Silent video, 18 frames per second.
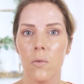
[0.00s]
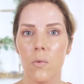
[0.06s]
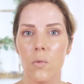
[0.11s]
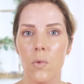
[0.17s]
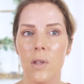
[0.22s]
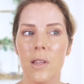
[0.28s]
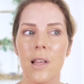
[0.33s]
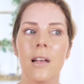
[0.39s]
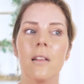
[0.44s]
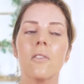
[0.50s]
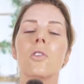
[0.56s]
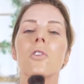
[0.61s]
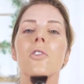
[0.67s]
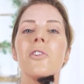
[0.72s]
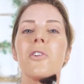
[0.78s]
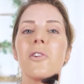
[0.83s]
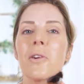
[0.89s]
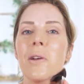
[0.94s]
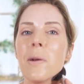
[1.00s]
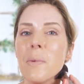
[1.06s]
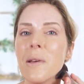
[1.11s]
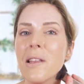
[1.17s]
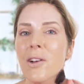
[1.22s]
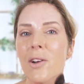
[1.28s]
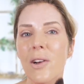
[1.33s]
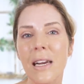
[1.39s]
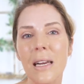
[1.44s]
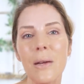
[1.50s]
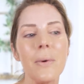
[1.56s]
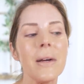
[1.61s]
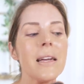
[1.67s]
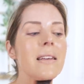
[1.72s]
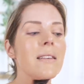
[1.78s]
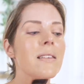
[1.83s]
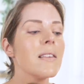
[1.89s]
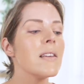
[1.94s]
was like, Look, you're going to be there,
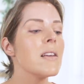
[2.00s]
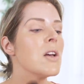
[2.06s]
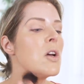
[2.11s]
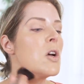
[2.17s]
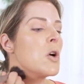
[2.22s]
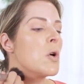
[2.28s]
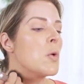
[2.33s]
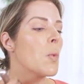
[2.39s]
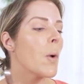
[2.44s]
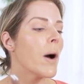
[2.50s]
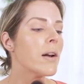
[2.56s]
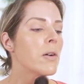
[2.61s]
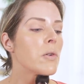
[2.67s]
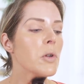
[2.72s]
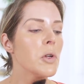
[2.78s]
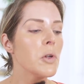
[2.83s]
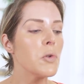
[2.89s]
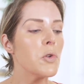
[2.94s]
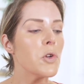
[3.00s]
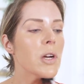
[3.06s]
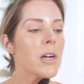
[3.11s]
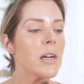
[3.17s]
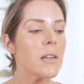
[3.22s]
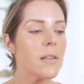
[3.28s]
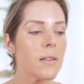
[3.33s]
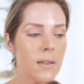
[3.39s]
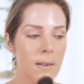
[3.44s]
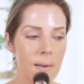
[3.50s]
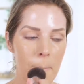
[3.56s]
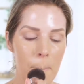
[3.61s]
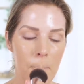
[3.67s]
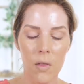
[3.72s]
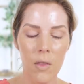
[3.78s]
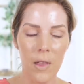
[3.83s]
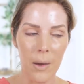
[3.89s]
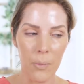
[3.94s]
anyways. Why don't you just
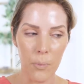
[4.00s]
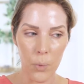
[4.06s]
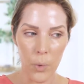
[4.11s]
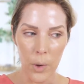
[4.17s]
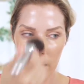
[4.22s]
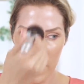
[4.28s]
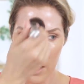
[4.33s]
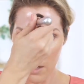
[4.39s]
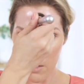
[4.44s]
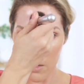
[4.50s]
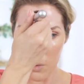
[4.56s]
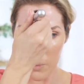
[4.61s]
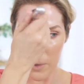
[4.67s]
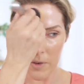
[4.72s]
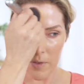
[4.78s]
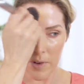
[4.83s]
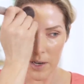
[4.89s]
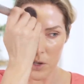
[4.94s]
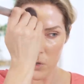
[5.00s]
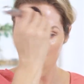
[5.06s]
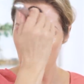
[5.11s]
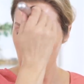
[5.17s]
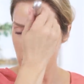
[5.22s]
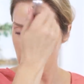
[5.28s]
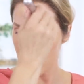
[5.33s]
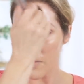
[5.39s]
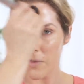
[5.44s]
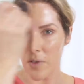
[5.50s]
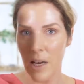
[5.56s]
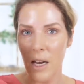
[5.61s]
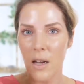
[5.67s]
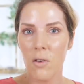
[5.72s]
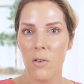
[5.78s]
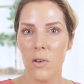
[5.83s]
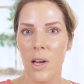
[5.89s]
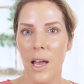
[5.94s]
like bring a little bit of extra stuff
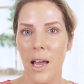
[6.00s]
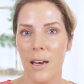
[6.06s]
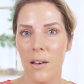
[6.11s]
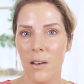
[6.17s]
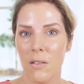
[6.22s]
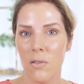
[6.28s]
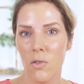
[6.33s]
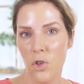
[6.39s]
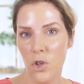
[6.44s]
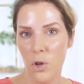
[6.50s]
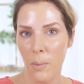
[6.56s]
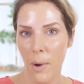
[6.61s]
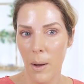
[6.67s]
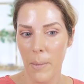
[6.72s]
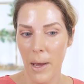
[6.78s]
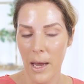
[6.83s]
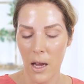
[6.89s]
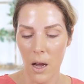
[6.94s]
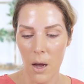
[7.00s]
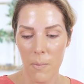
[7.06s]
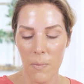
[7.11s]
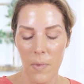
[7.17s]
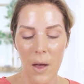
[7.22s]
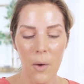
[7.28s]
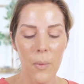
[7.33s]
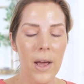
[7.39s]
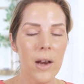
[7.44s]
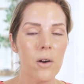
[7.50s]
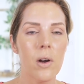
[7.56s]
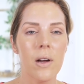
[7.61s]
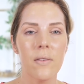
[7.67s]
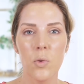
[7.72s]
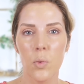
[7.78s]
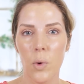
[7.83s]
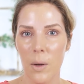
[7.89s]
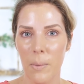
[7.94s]
down and do my makeup? And that way I don't
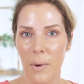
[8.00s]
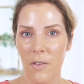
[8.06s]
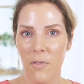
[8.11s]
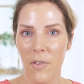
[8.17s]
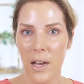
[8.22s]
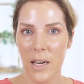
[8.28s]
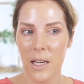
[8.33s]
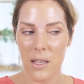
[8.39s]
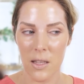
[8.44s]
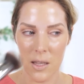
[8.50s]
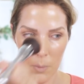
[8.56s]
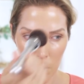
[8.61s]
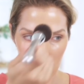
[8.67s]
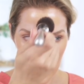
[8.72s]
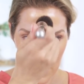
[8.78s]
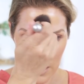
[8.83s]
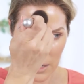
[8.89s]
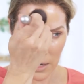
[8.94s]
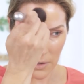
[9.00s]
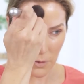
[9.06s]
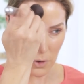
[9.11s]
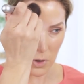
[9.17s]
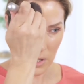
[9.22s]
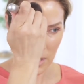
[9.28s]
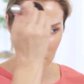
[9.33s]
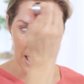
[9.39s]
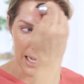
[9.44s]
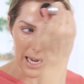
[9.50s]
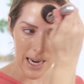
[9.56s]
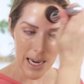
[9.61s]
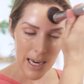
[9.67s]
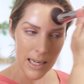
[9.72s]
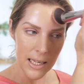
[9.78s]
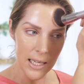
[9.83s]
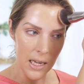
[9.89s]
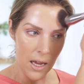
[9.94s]
have to worry about finding someone in a different
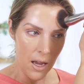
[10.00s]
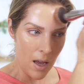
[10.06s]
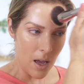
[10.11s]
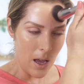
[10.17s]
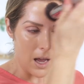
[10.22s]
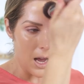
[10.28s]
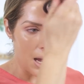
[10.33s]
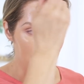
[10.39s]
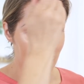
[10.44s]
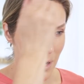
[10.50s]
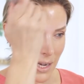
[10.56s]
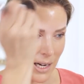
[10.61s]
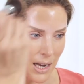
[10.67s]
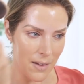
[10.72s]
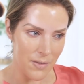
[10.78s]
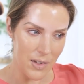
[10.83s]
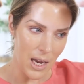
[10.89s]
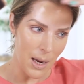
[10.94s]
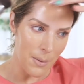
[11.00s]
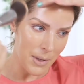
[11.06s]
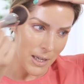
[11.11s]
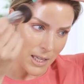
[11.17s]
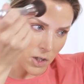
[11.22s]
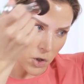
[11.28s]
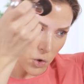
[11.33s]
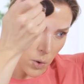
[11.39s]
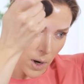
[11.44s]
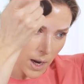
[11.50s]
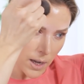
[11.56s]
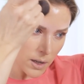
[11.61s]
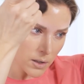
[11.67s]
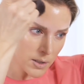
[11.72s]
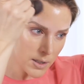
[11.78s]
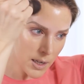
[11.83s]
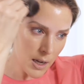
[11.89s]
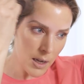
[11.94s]
state. I'm not going to have time to get a
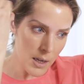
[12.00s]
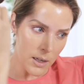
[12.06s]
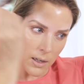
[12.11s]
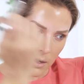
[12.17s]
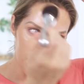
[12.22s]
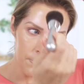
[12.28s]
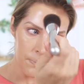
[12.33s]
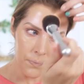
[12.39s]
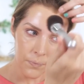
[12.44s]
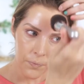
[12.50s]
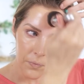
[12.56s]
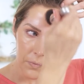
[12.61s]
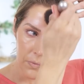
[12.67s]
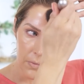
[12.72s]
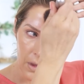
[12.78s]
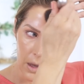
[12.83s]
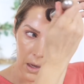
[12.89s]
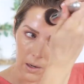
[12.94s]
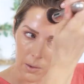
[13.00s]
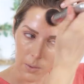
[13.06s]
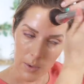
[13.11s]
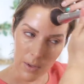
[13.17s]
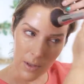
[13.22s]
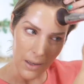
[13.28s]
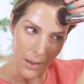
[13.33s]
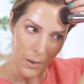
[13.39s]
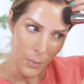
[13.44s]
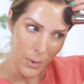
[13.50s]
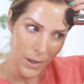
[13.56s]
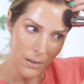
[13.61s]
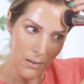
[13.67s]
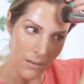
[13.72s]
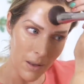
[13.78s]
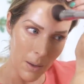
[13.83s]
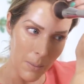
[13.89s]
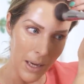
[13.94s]
trial done. And I was like,
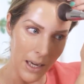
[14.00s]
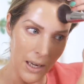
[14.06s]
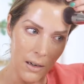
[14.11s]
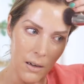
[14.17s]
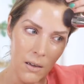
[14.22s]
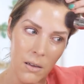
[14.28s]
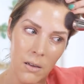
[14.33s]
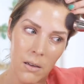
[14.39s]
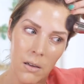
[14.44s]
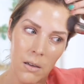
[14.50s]
Well, I mean,